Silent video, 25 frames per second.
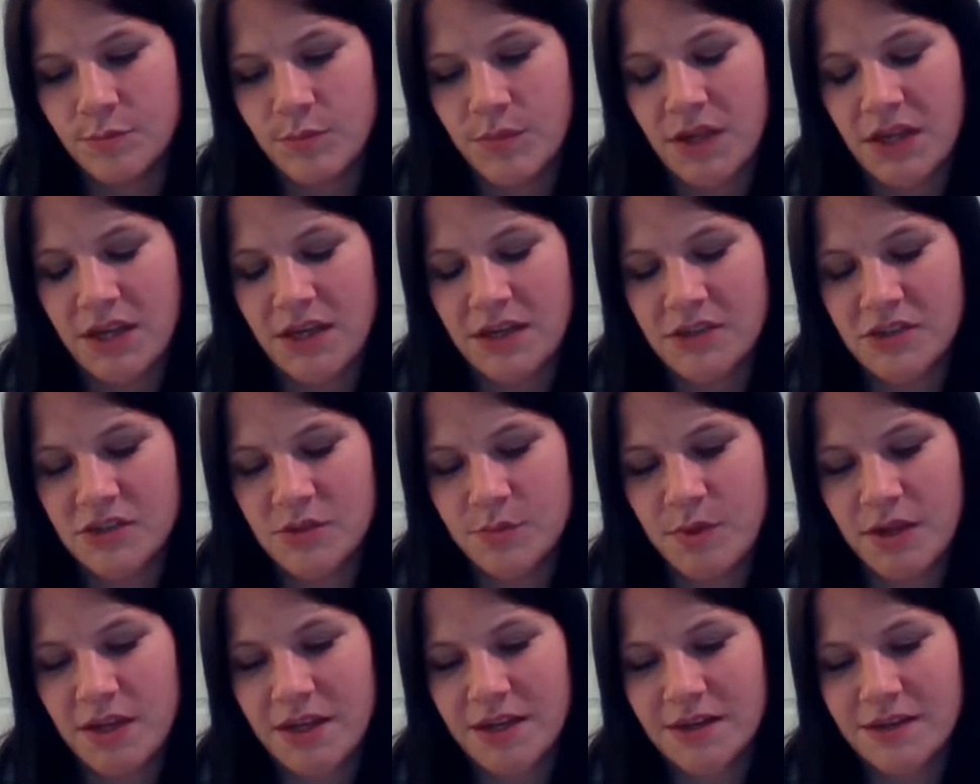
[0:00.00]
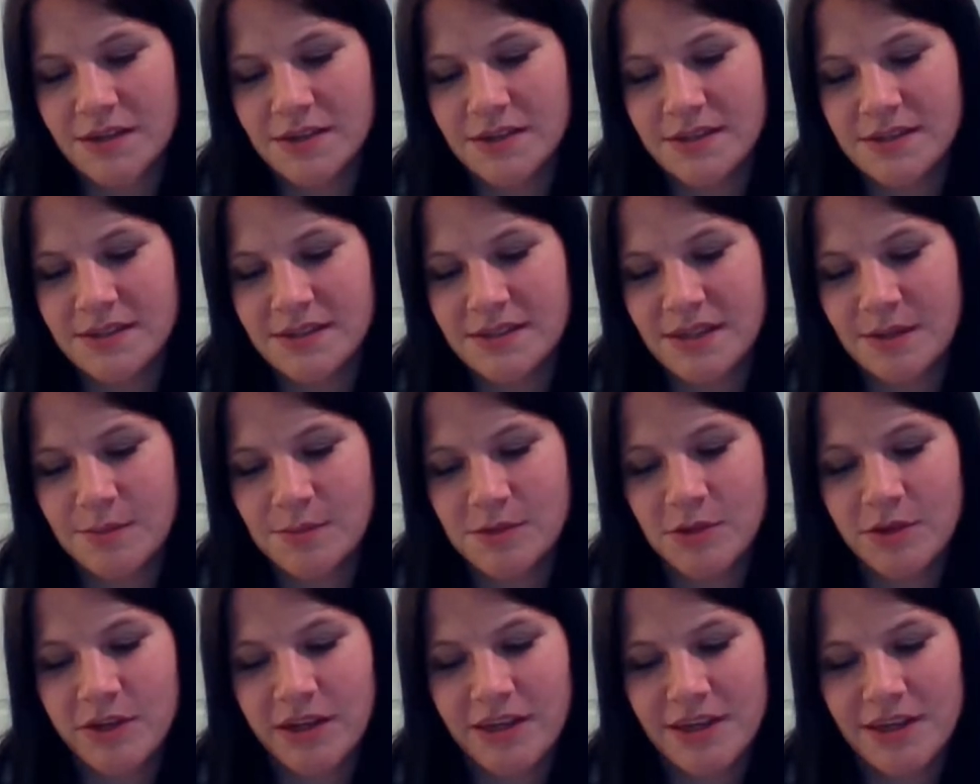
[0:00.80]
Made in Japan and it's
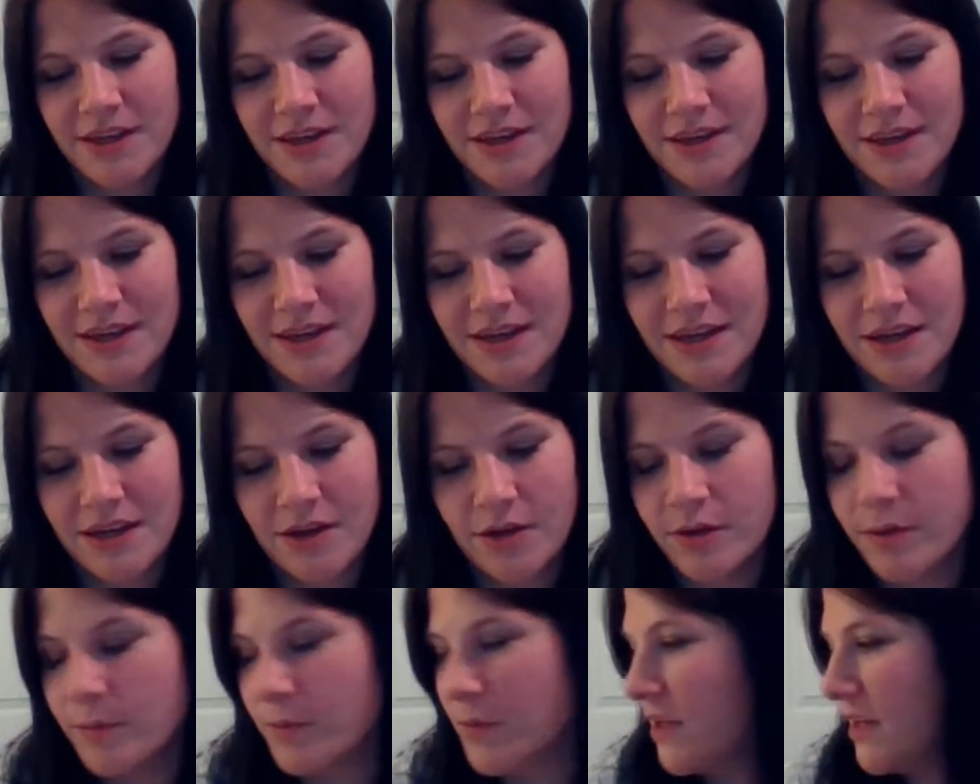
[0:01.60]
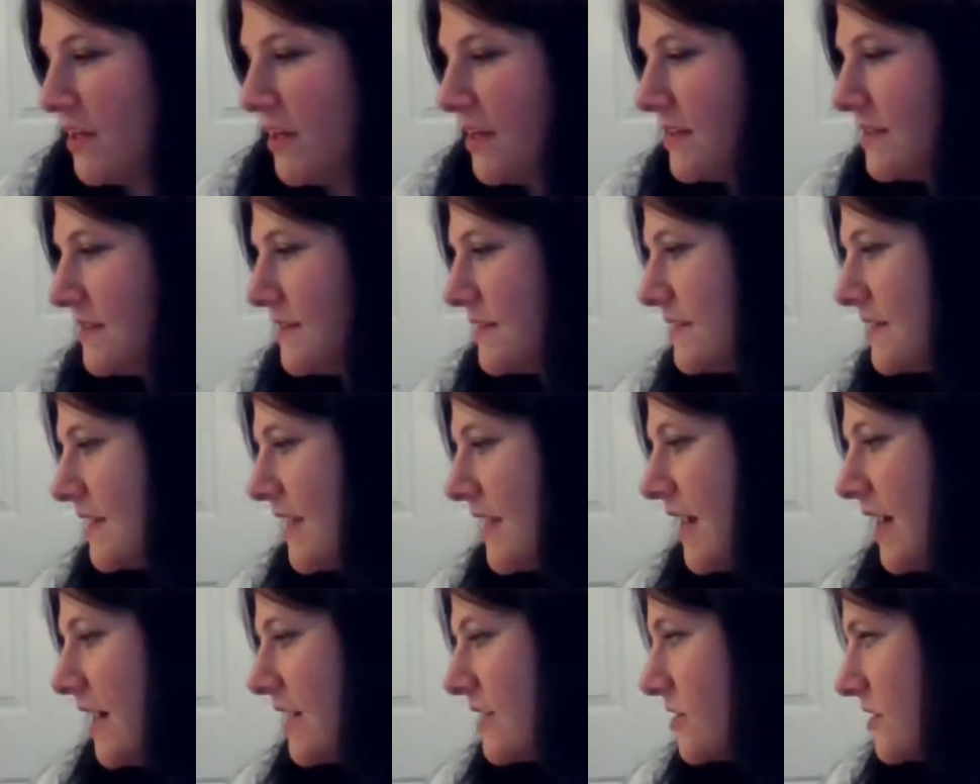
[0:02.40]
stamped. Okay, now I'm like, is this
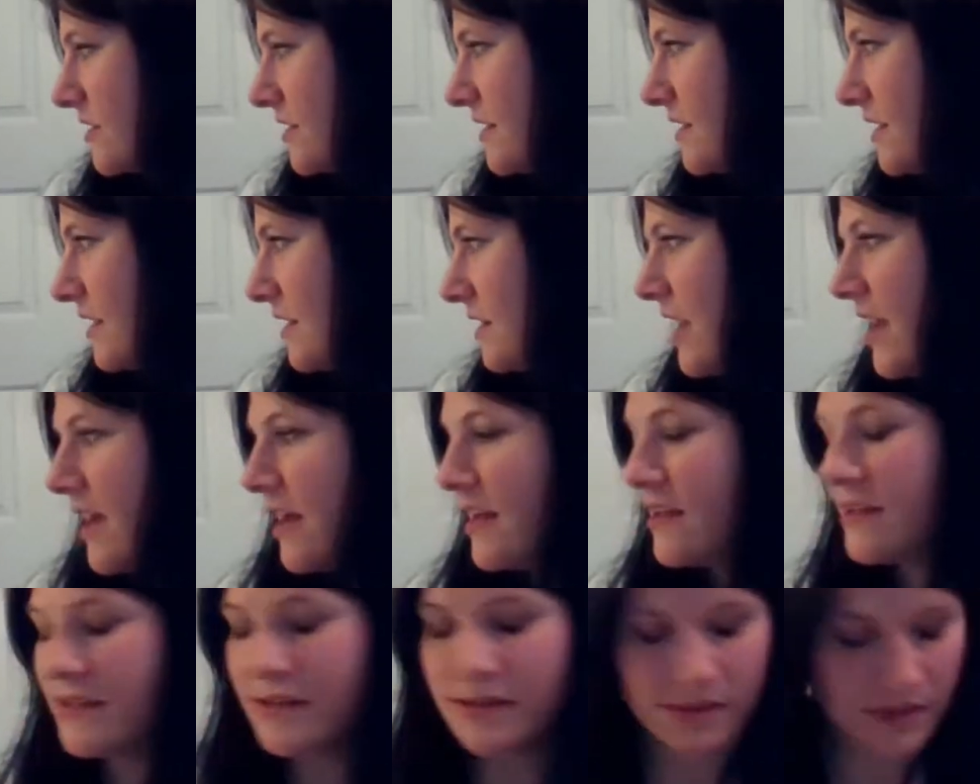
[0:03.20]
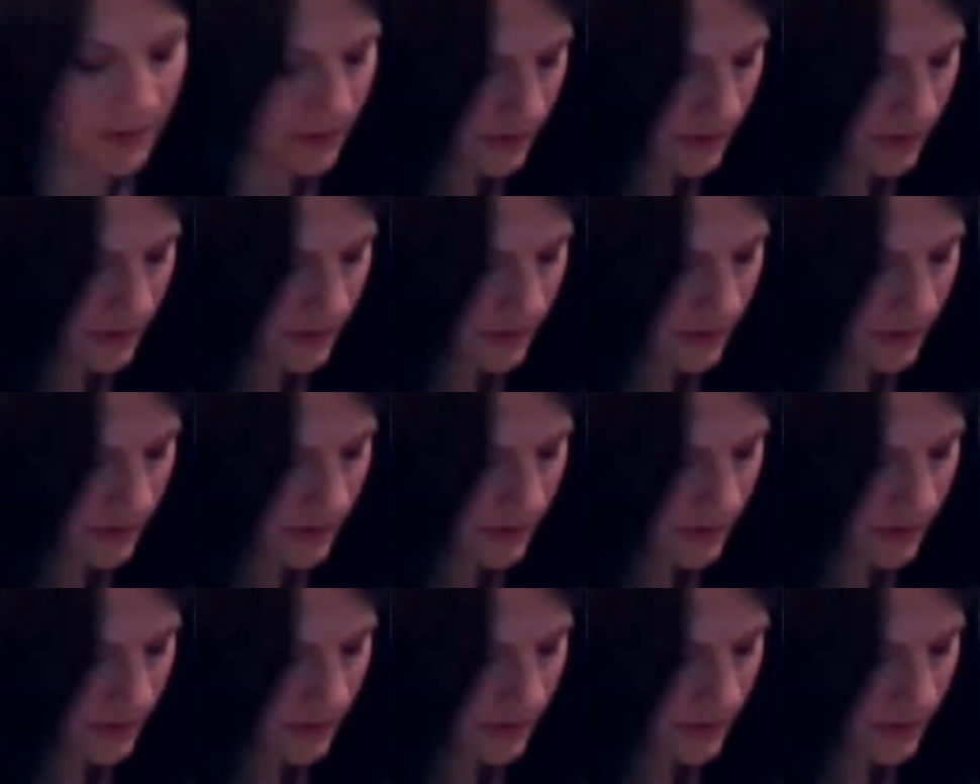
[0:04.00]
actually glass?